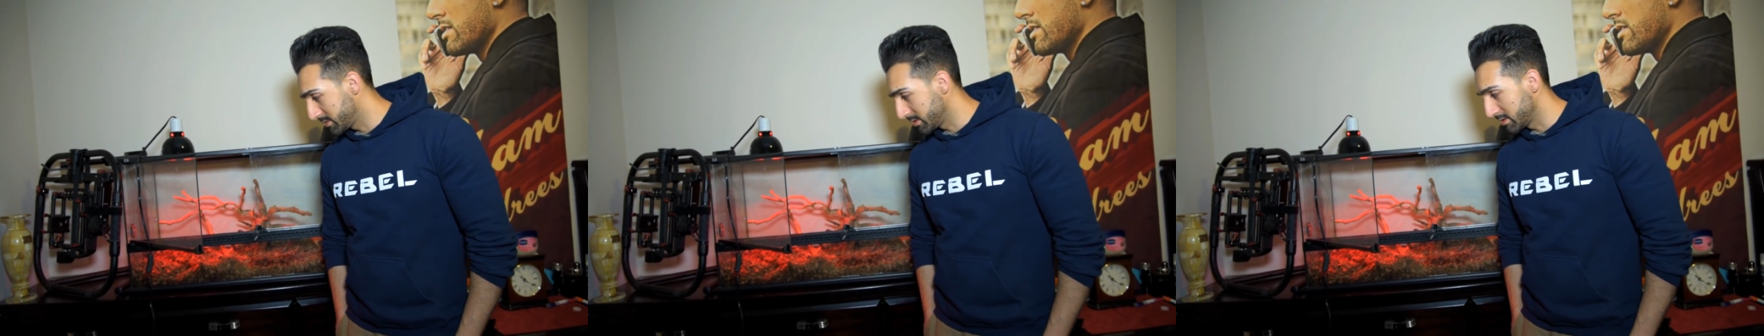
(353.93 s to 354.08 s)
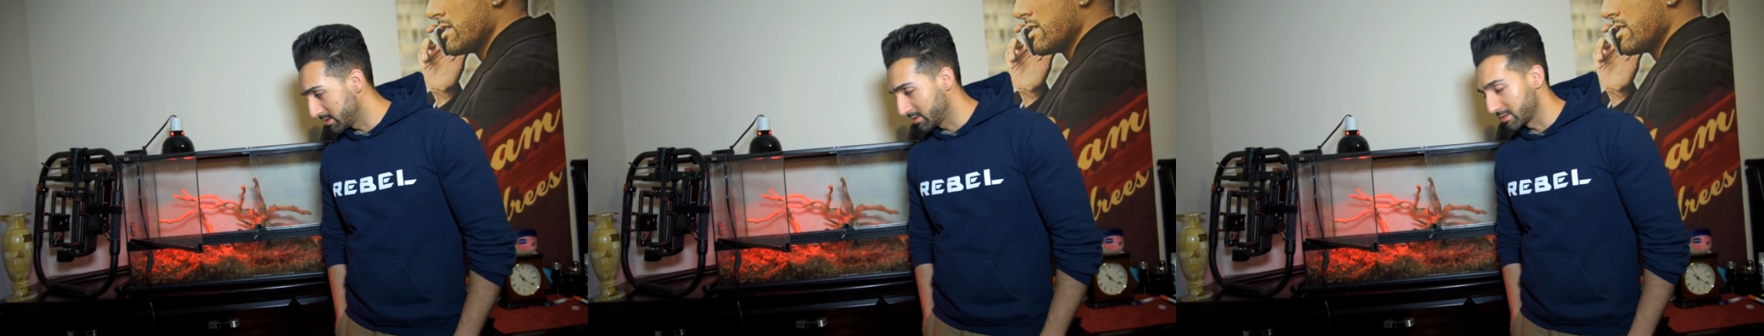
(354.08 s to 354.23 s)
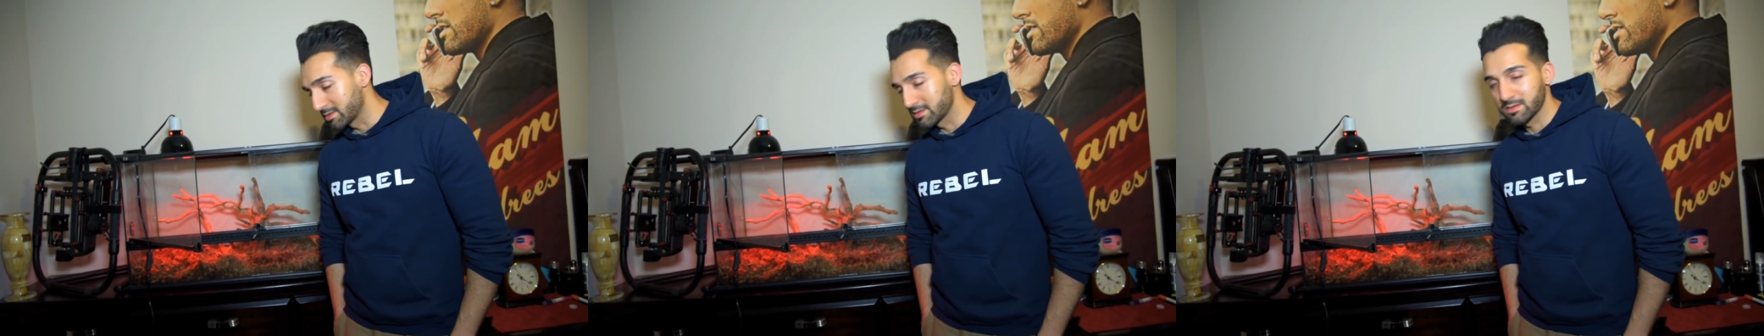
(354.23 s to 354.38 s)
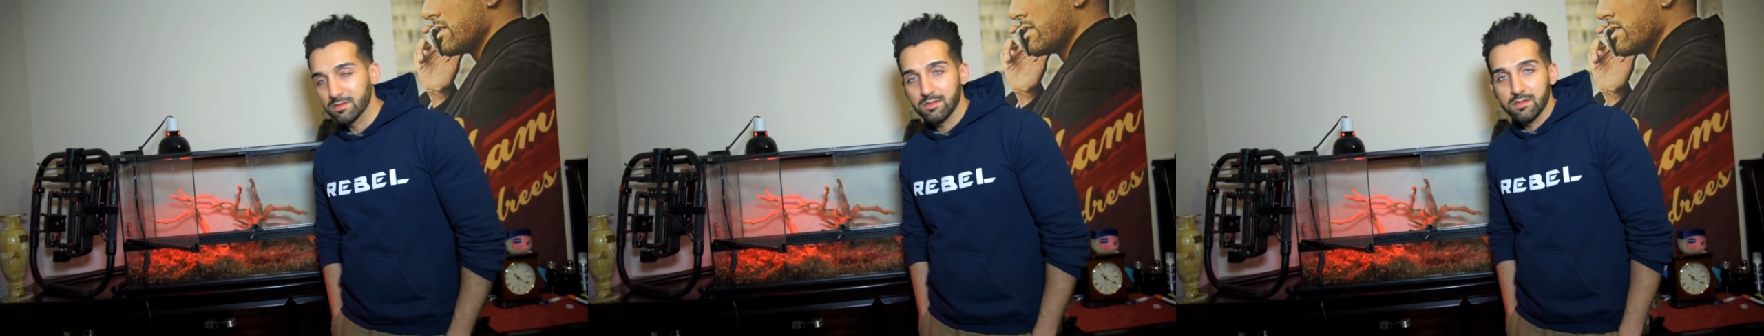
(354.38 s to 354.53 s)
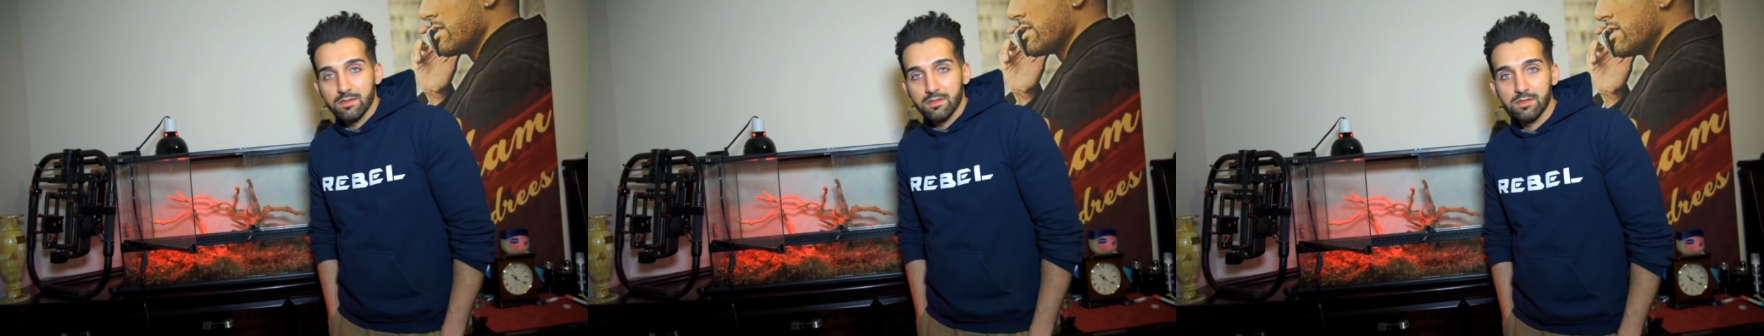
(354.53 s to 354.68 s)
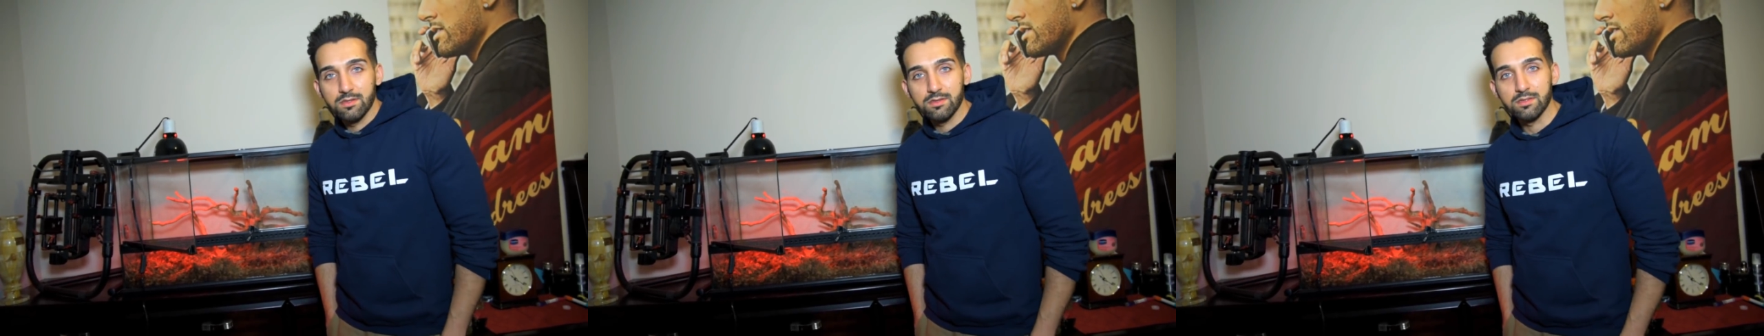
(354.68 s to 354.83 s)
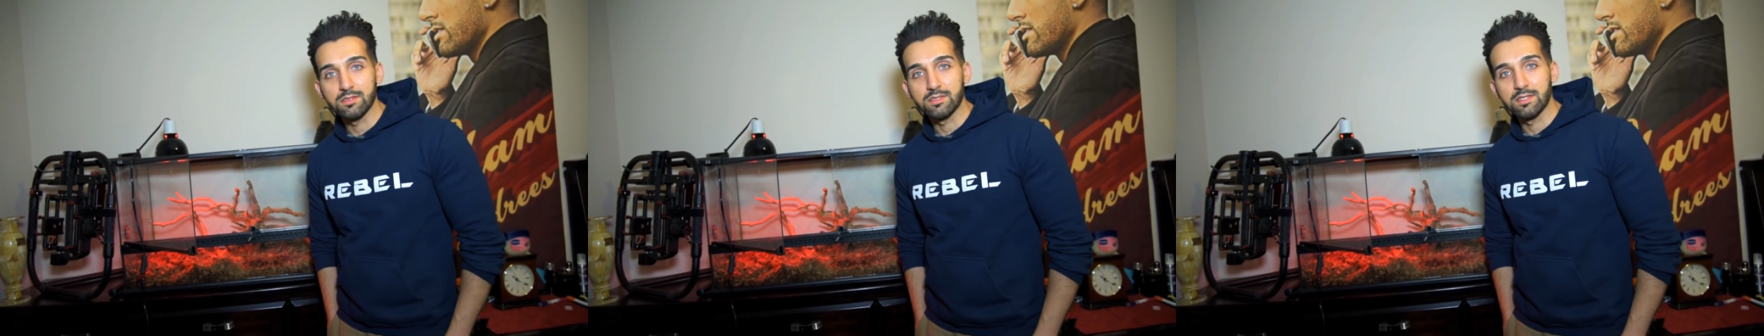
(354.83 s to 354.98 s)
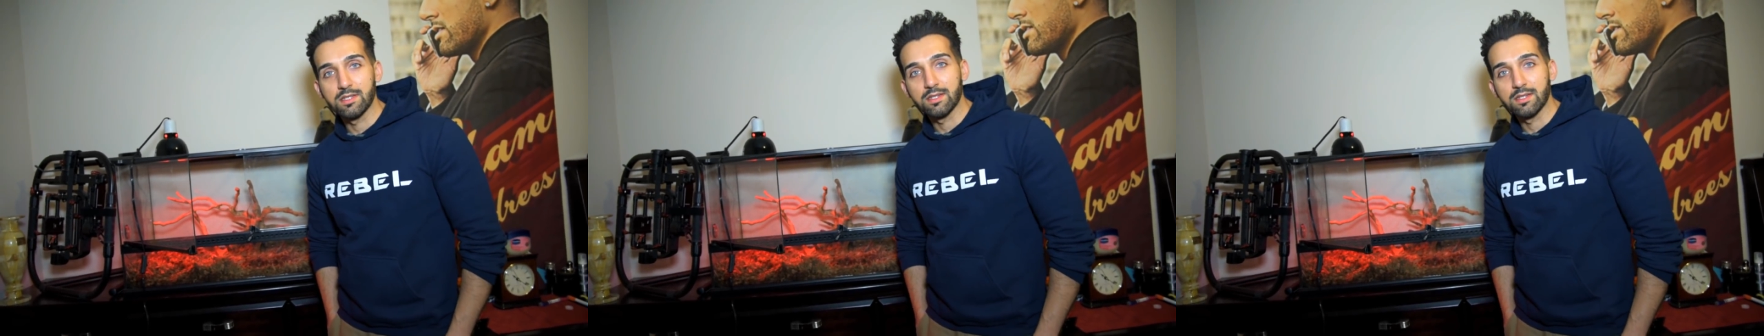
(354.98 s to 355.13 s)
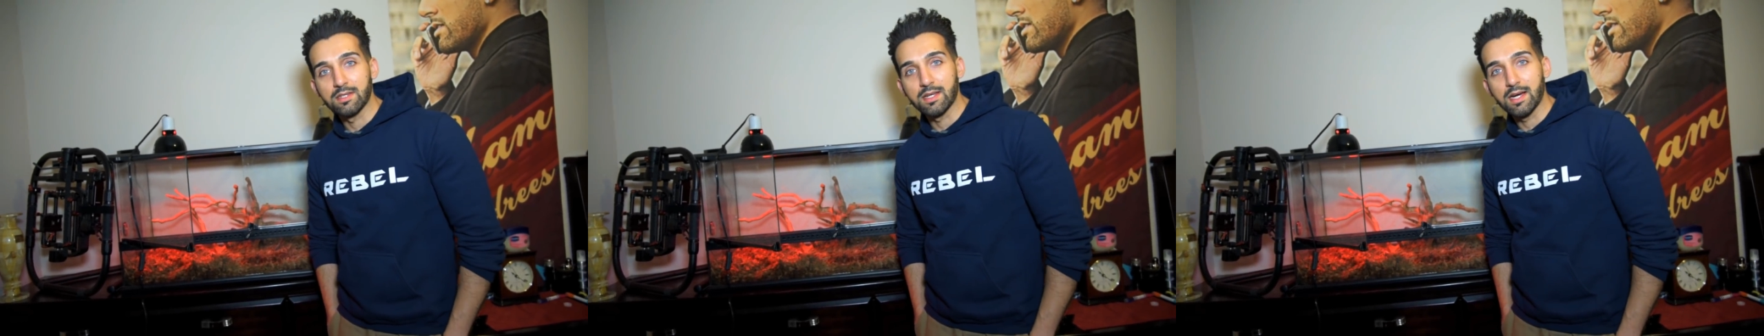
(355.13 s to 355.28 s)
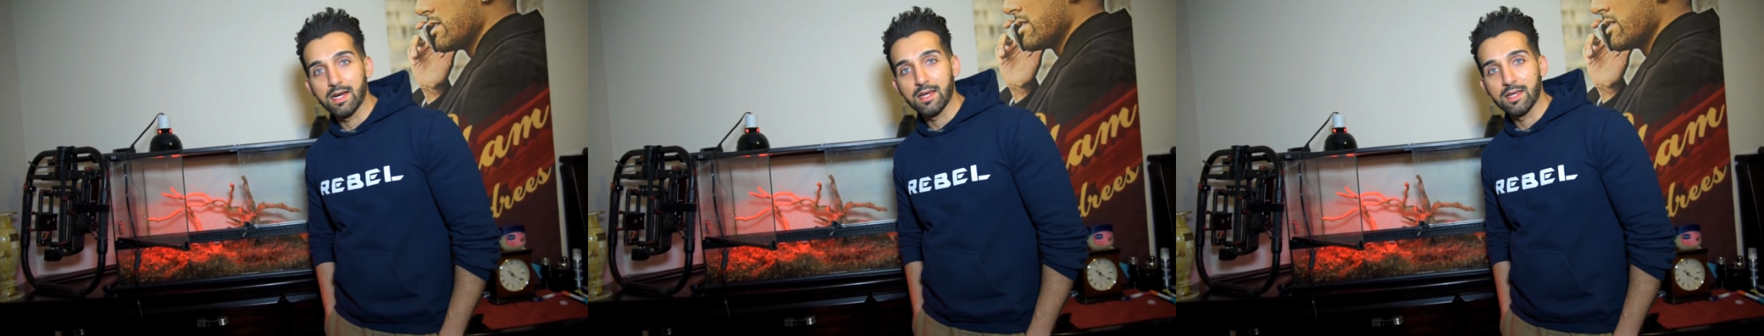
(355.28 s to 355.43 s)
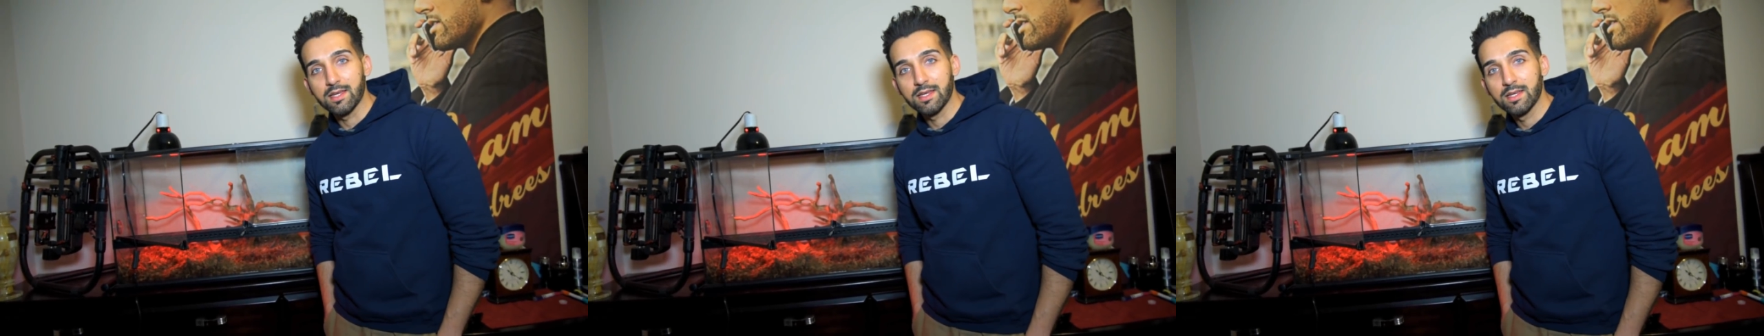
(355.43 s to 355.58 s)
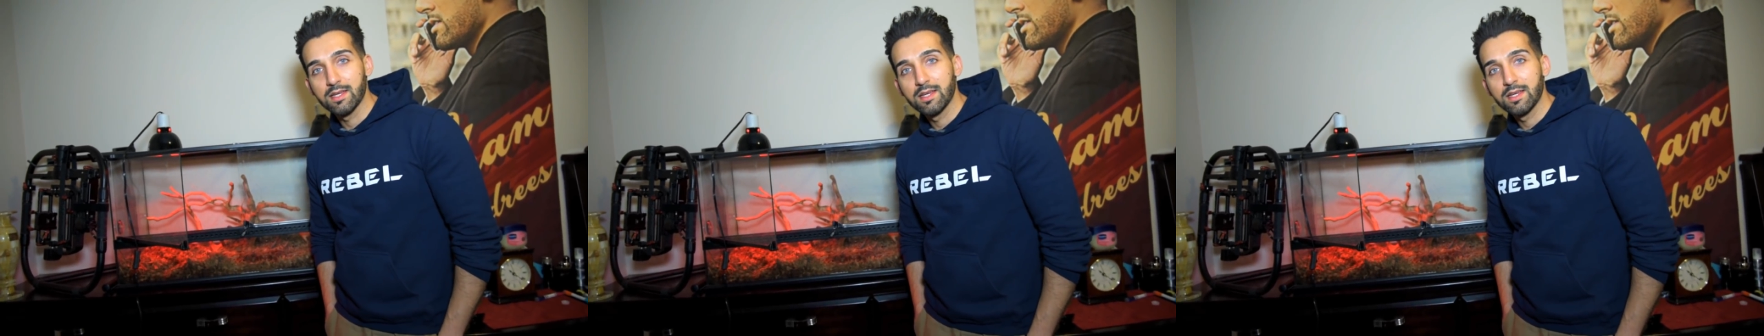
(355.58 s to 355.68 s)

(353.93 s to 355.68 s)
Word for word: she's she's gonna die